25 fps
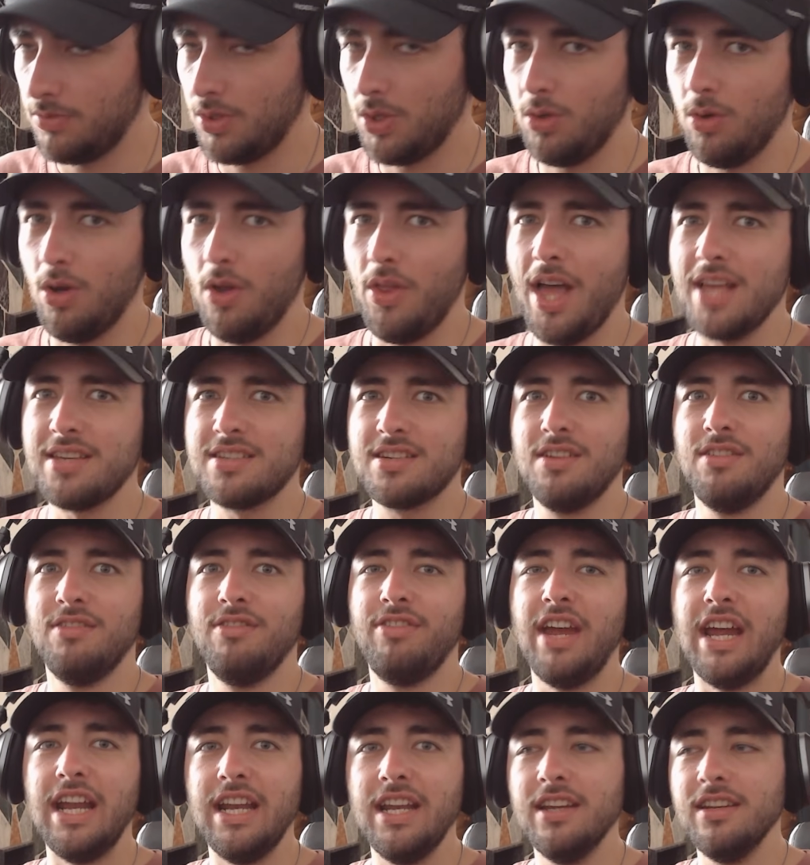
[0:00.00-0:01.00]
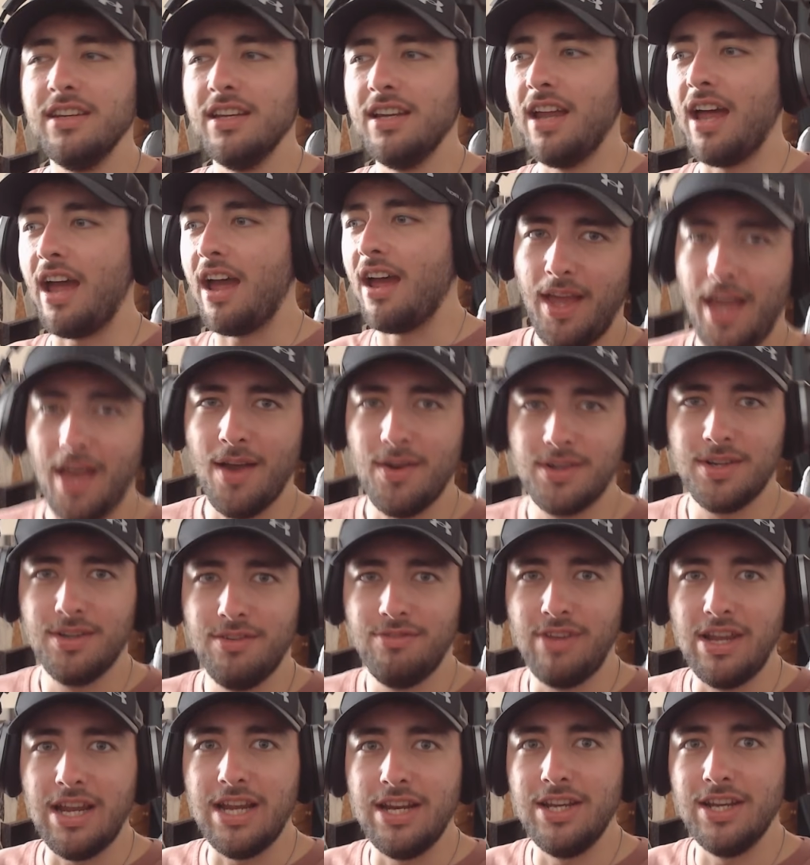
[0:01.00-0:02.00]
Well, that's convenient, isn't it? How
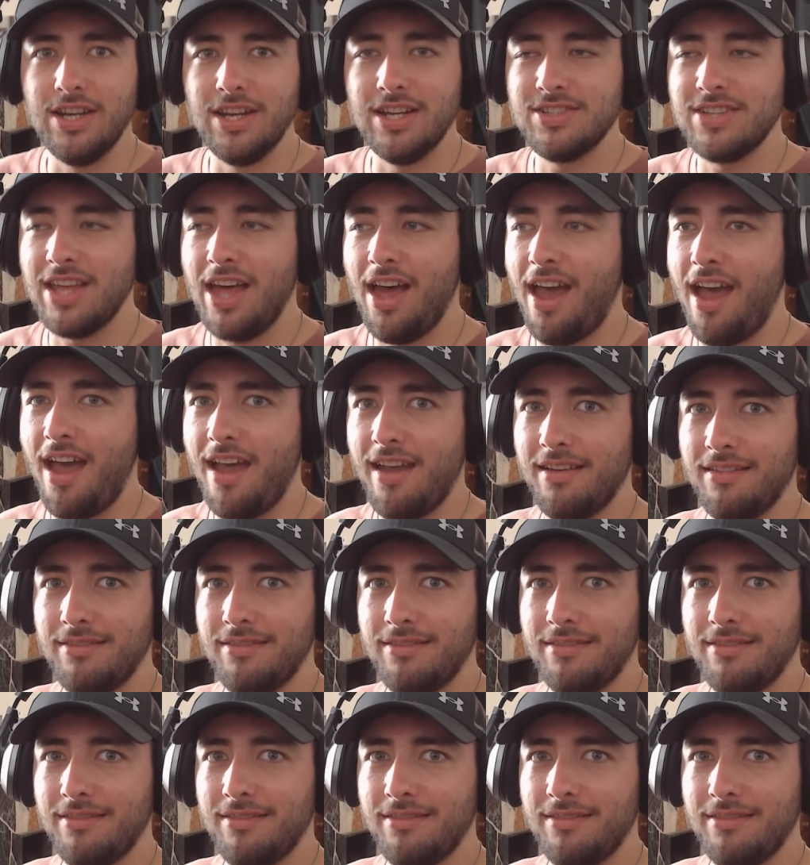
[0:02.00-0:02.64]
convenient is that?